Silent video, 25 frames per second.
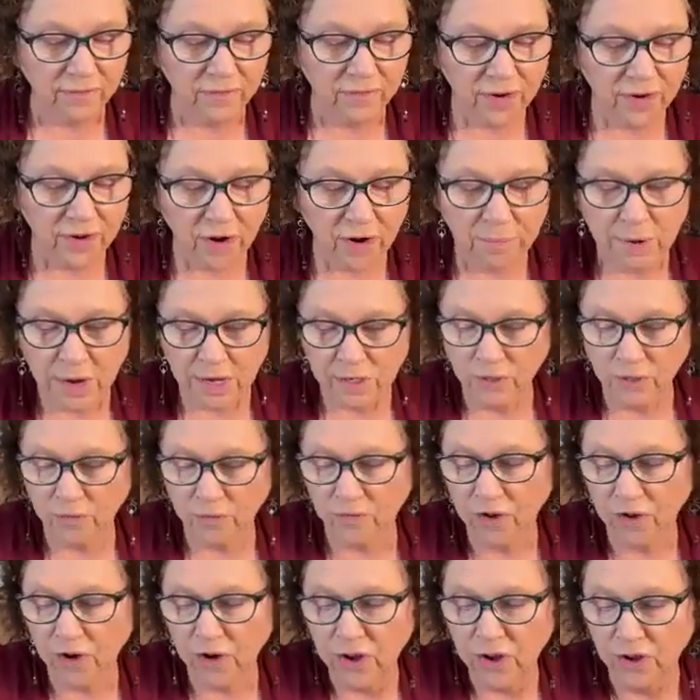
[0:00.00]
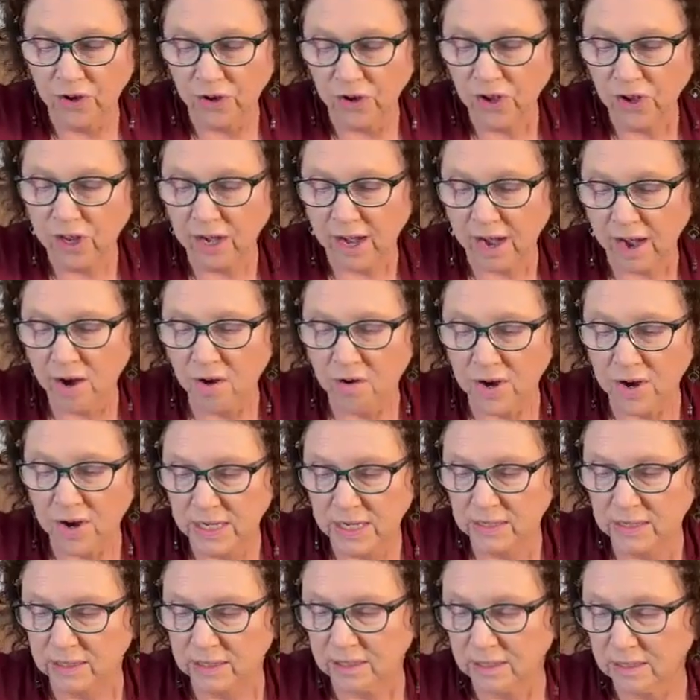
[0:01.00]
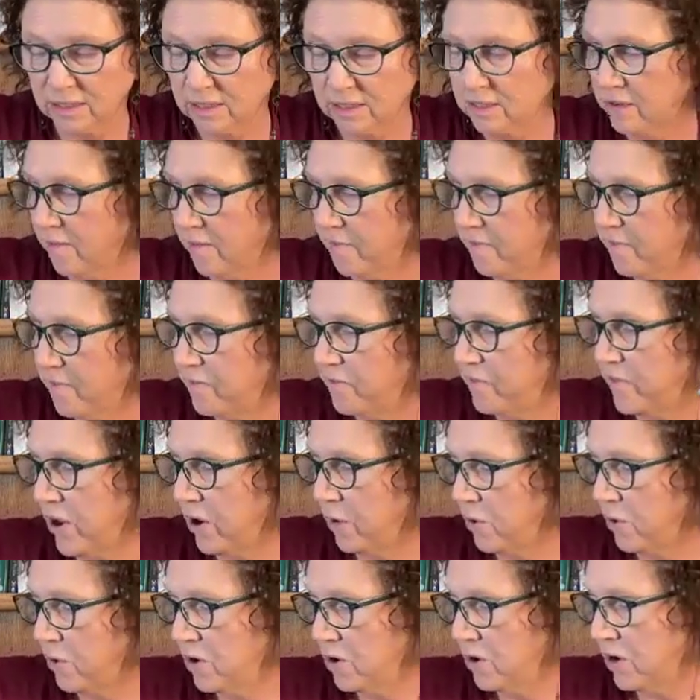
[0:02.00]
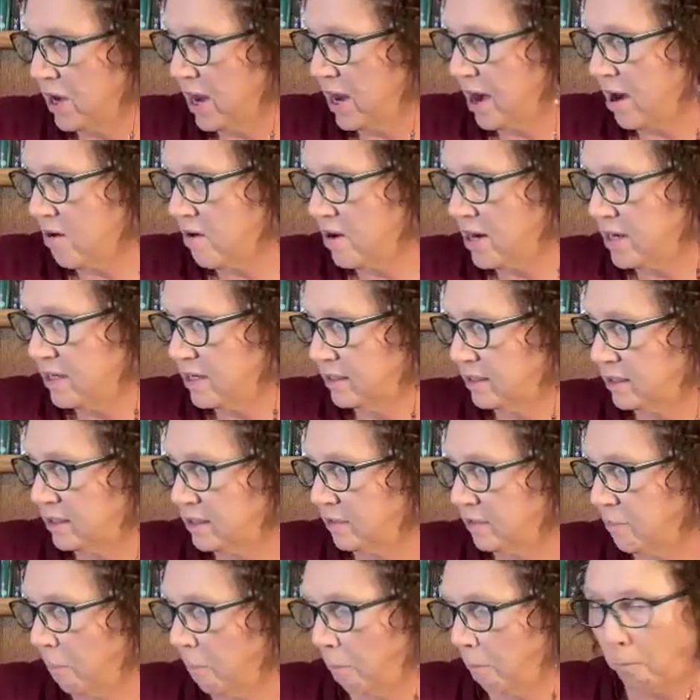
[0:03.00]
Very much. Very good, Aries. Very good, Aries.